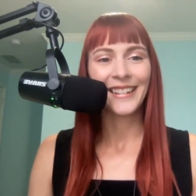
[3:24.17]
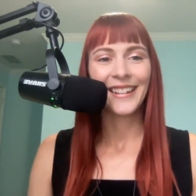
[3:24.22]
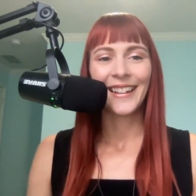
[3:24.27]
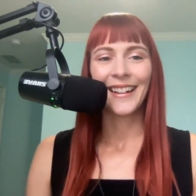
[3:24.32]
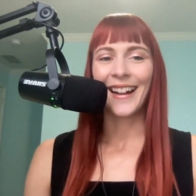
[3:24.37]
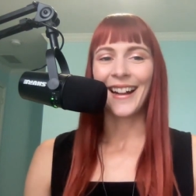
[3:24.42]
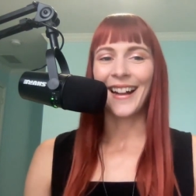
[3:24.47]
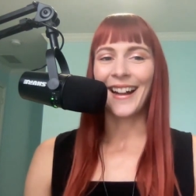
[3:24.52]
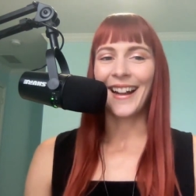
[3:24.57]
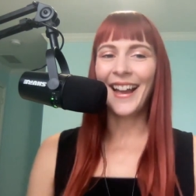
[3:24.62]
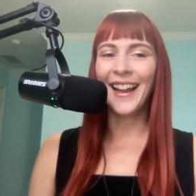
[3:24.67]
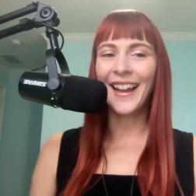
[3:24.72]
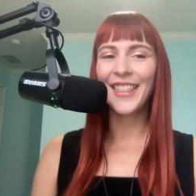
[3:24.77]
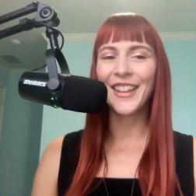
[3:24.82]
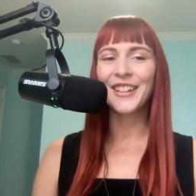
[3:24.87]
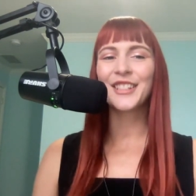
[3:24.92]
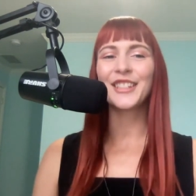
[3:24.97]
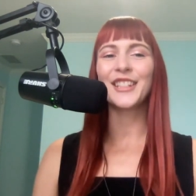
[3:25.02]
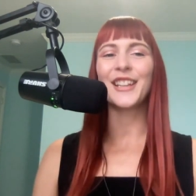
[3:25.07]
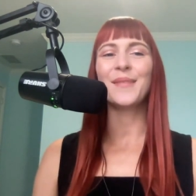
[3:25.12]
There
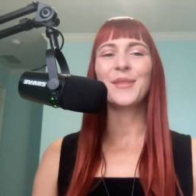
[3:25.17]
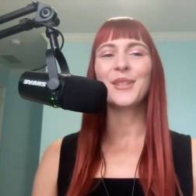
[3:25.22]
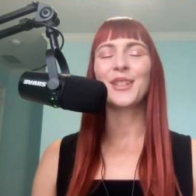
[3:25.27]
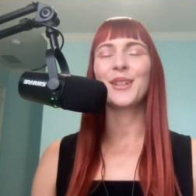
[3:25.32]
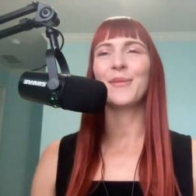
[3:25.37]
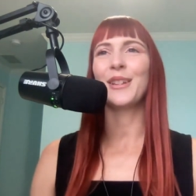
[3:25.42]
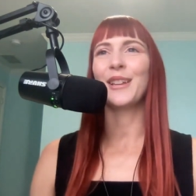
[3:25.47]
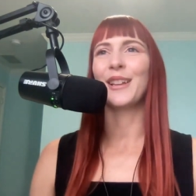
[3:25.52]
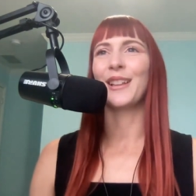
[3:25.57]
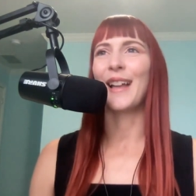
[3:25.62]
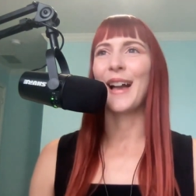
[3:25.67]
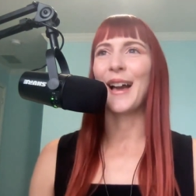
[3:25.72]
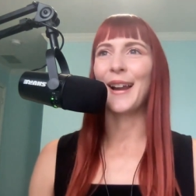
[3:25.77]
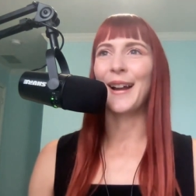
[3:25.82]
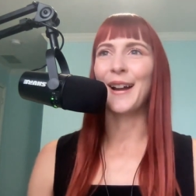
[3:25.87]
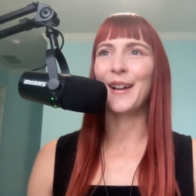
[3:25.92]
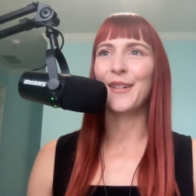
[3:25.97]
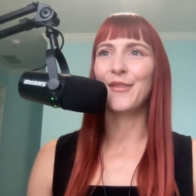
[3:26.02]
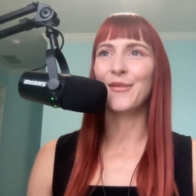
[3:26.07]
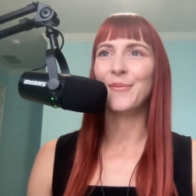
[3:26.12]
seems to be a lot
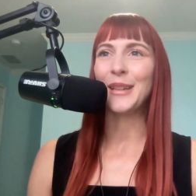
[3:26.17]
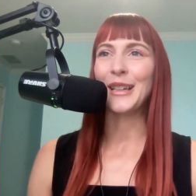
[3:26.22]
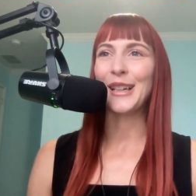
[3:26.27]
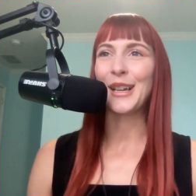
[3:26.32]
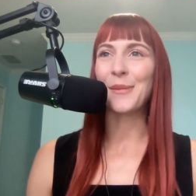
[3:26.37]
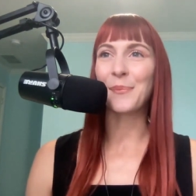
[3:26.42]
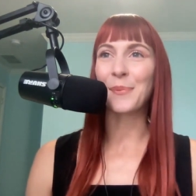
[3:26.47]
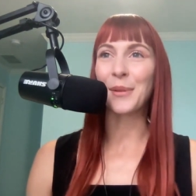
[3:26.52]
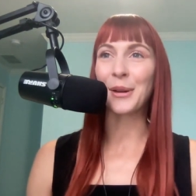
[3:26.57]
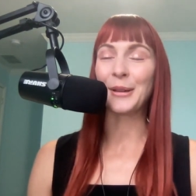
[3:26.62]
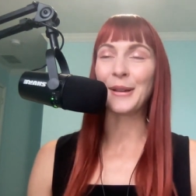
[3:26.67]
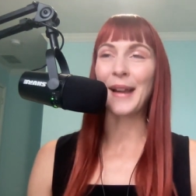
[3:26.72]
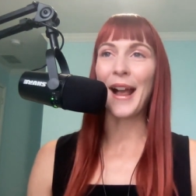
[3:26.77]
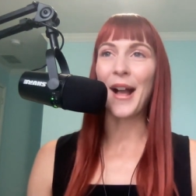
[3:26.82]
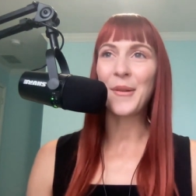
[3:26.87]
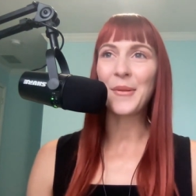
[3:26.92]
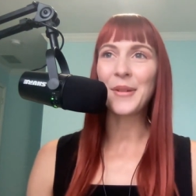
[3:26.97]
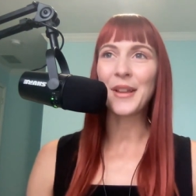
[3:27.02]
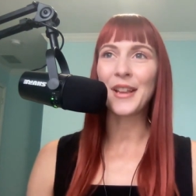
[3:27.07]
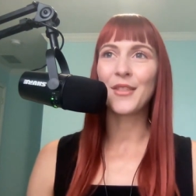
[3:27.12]
of meeting
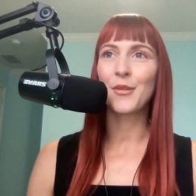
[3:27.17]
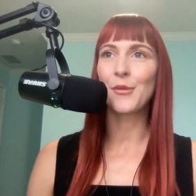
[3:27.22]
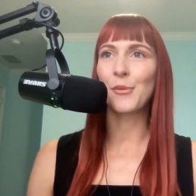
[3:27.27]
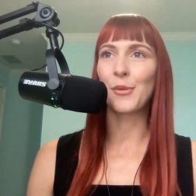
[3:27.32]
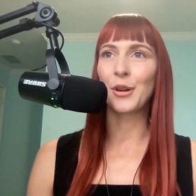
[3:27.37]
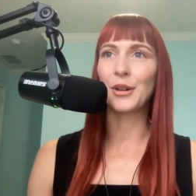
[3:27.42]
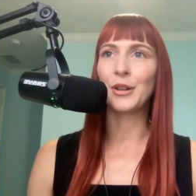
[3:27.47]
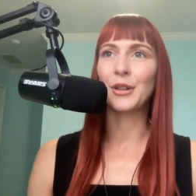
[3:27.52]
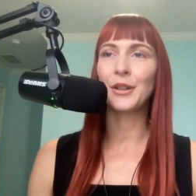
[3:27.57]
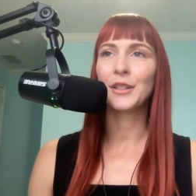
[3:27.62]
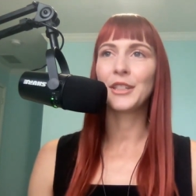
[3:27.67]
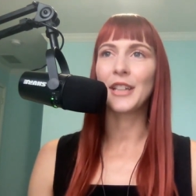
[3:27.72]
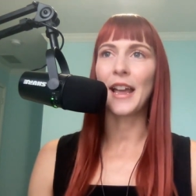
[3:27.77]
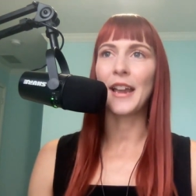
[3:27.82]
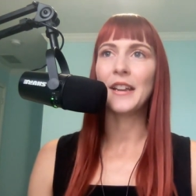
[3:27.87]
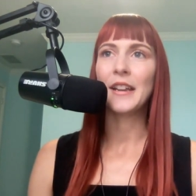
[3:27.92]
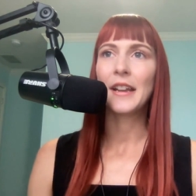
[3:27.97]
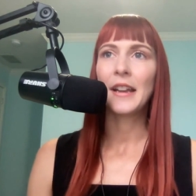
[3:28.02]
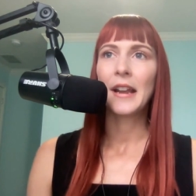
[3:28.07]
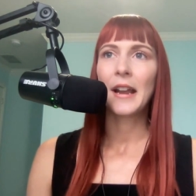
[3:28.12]
burnout in the world, and